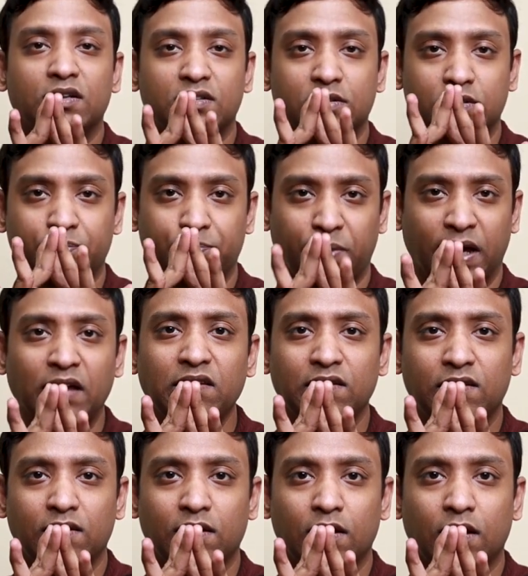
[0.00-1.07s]

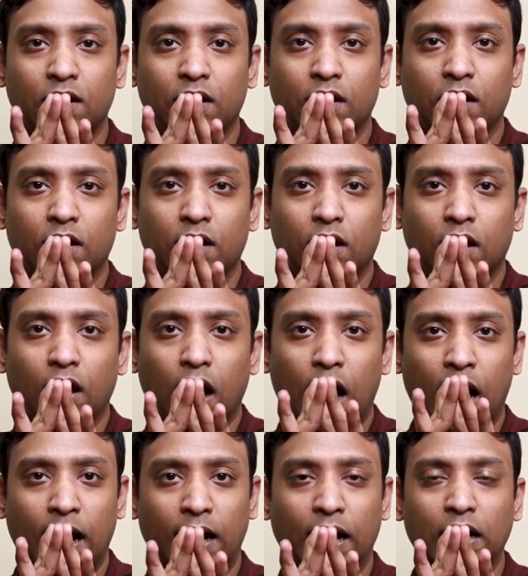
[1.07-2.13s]
space,
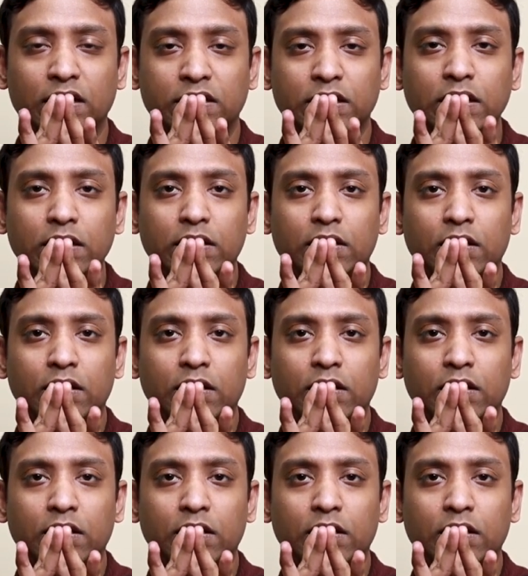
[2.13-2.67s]
Akasha.